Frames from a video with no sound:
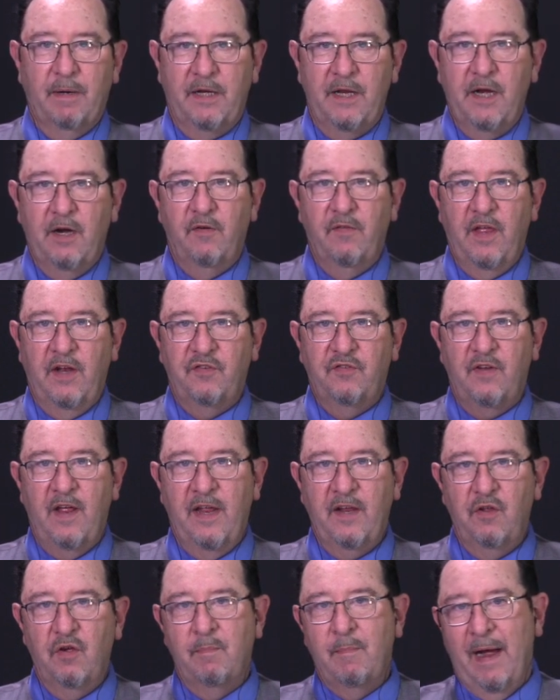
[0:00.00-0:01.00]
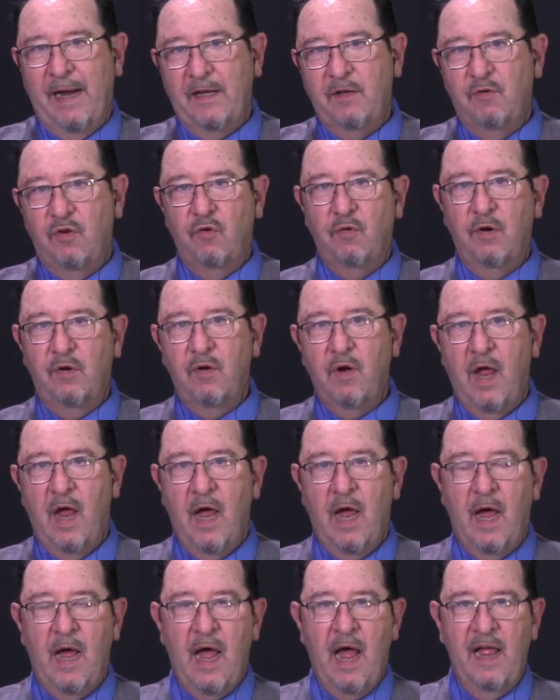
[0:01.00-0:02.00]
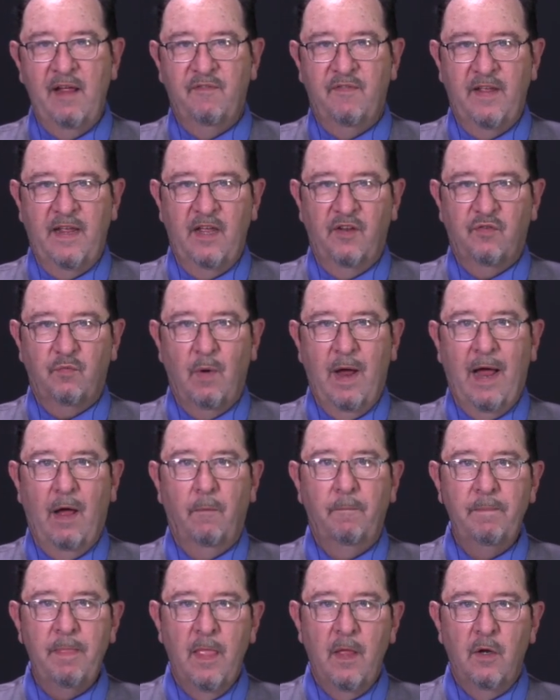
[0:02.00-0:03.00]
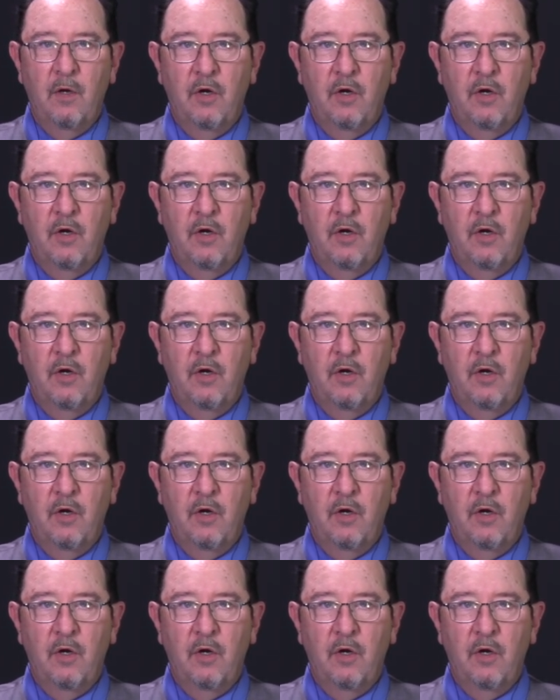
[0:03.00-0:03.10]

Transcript: But here they say you might do it uh, IV as well.